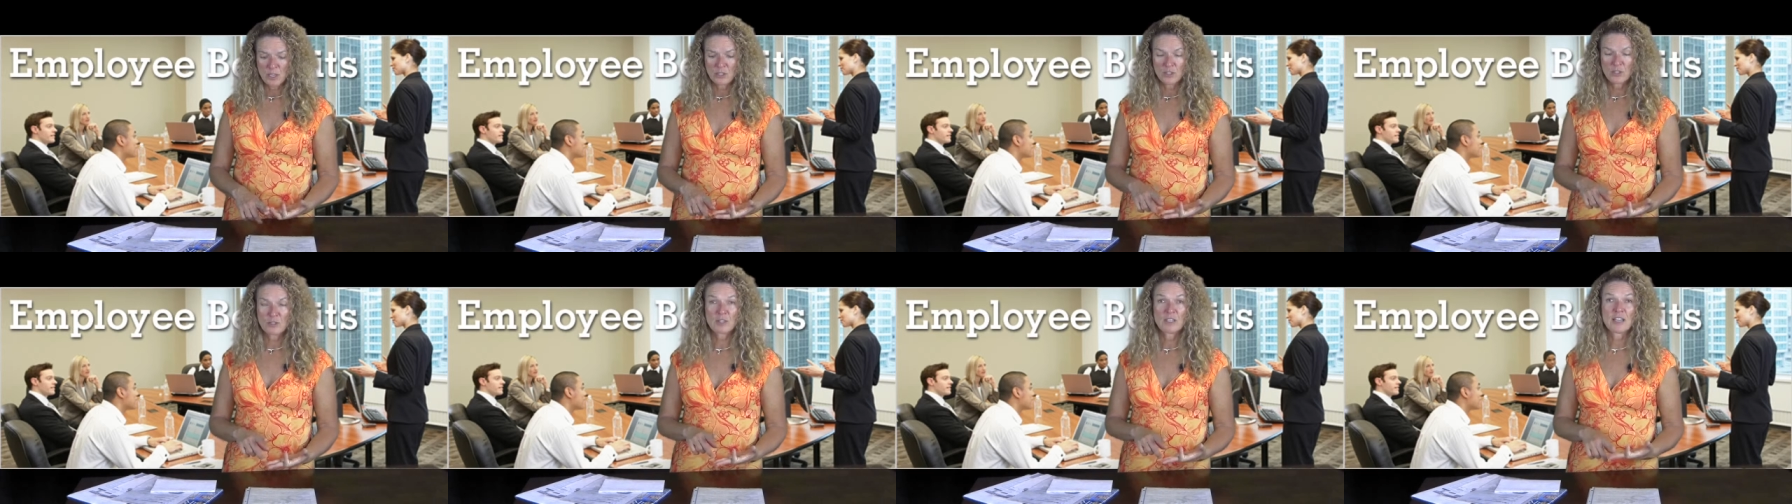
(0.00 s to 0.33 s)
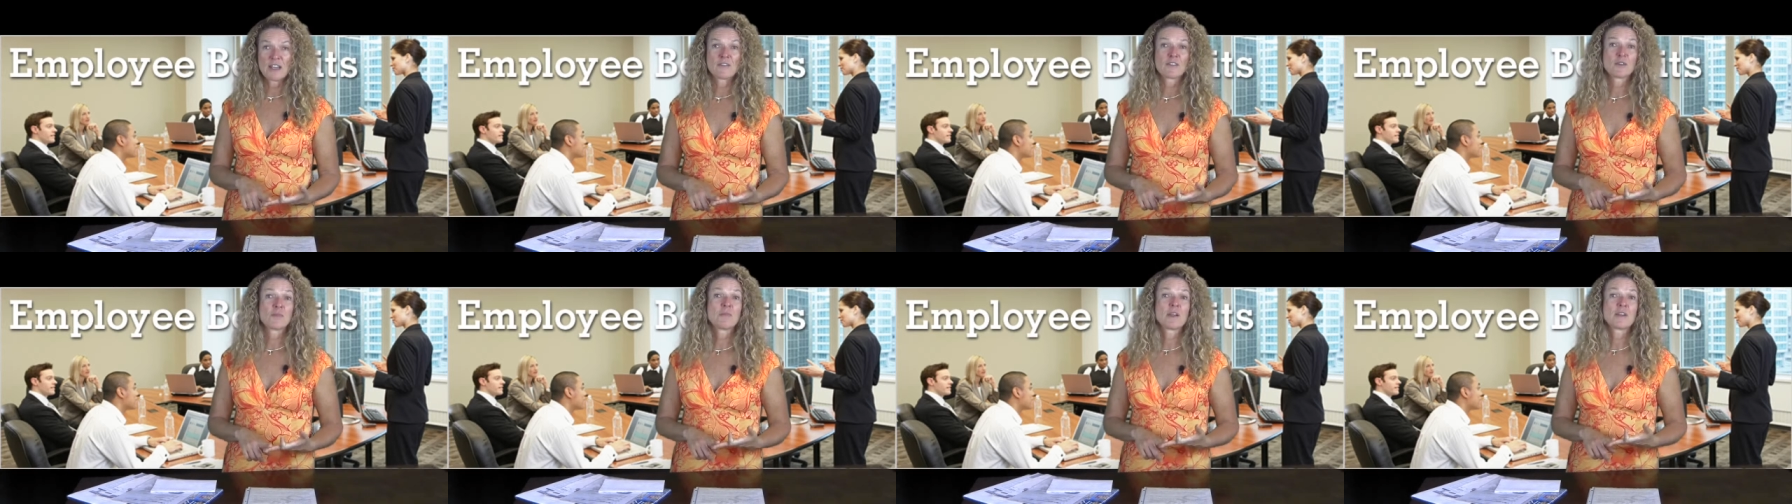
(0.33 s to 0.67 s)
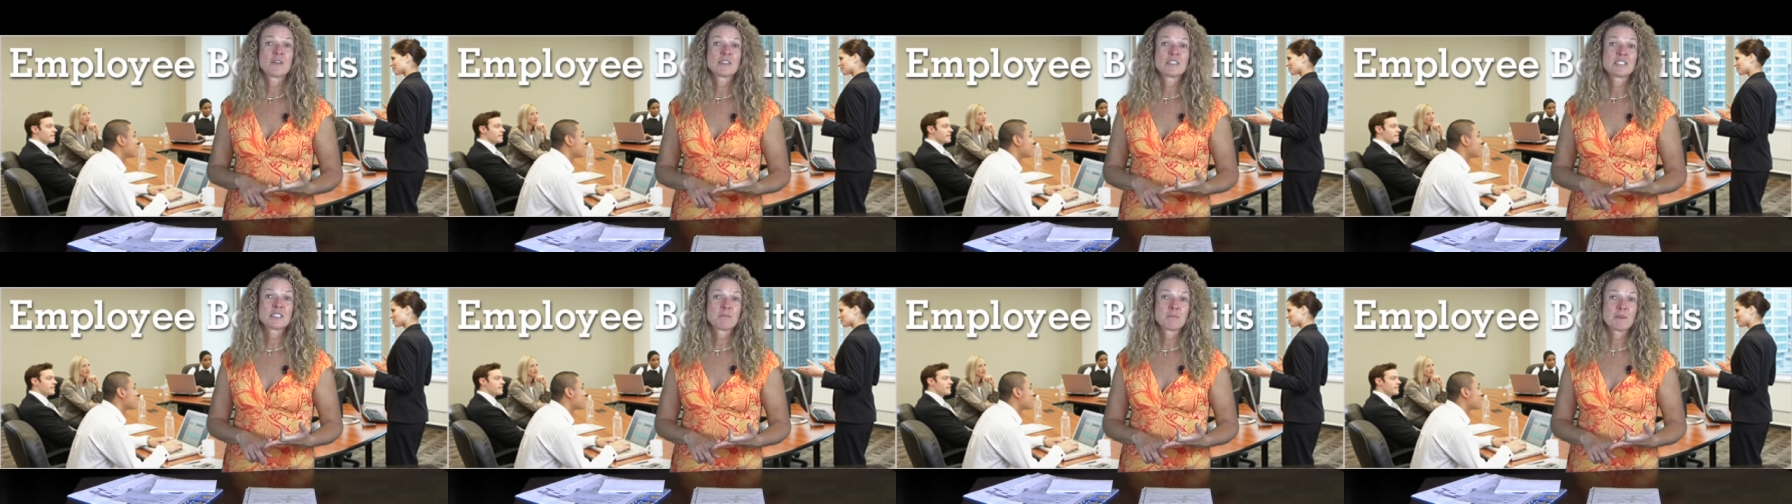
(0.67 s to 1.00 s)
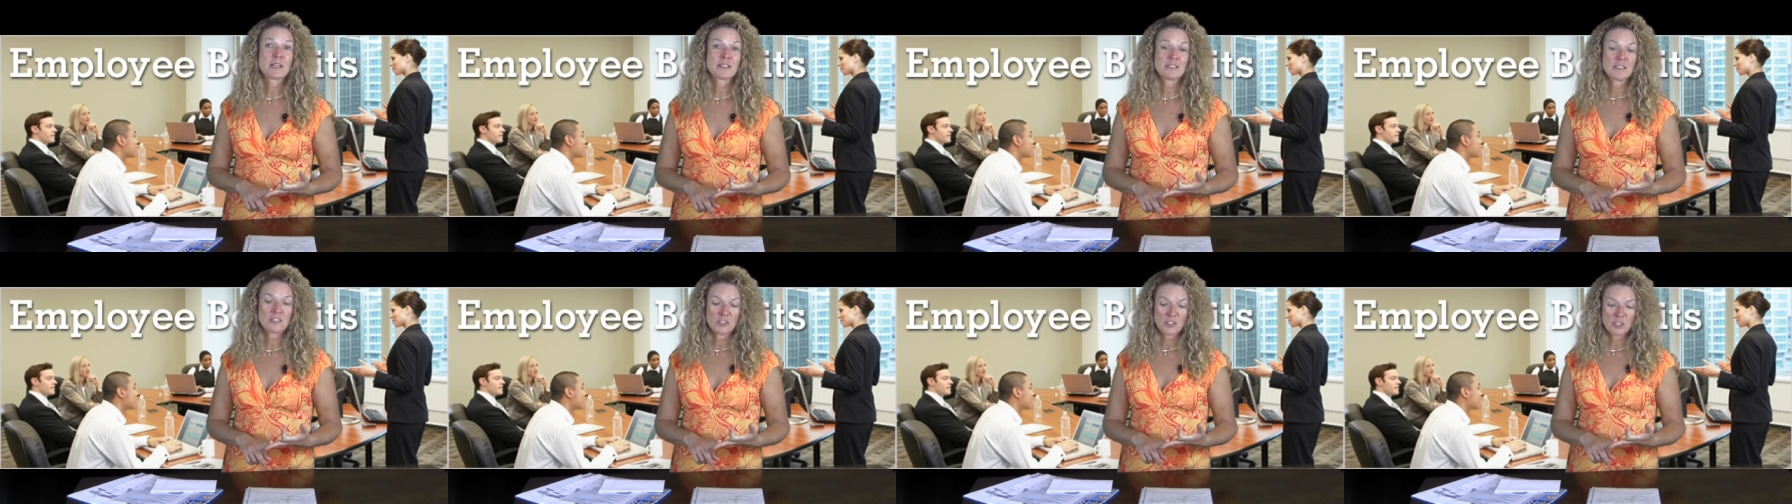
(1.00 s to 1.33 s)
your never married
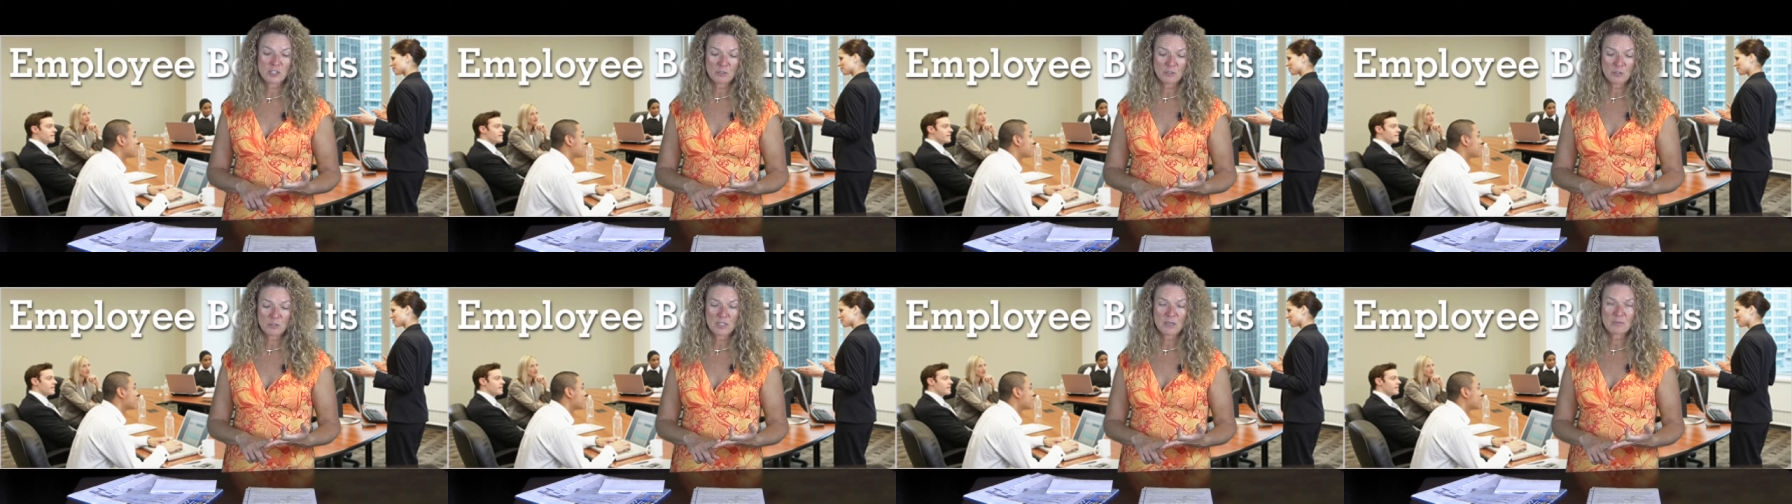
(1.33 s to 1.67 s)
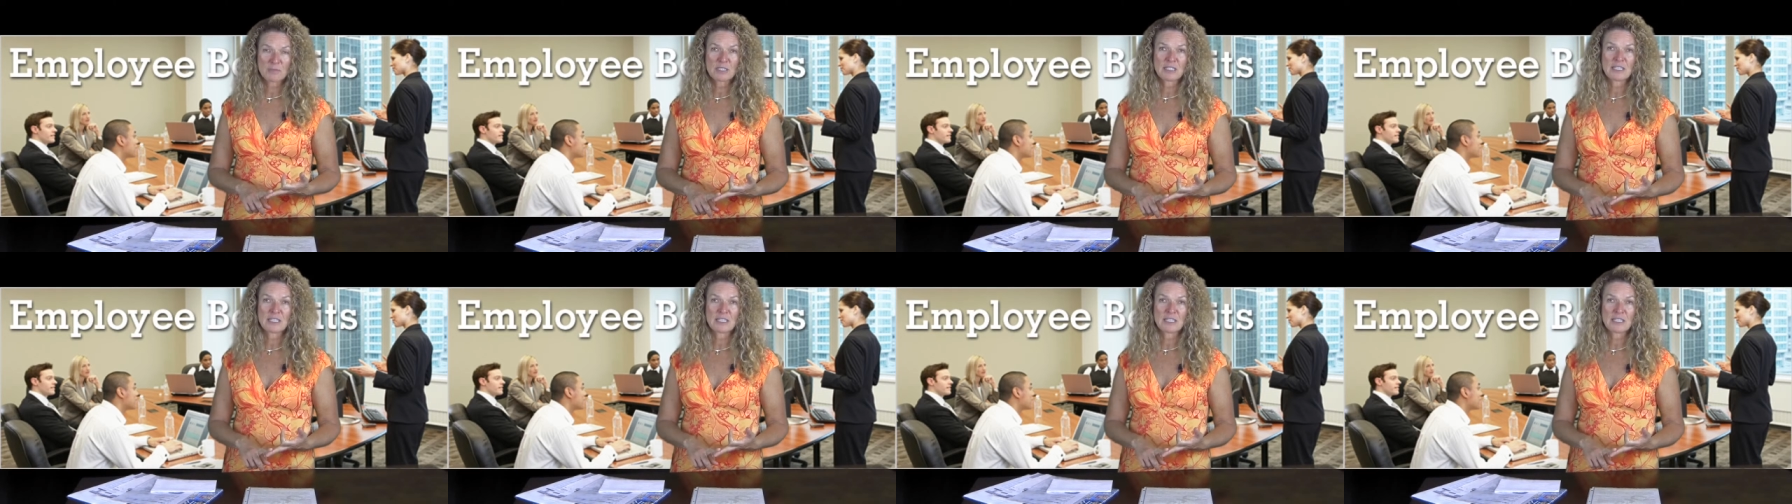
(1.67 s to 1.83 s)
dependent children up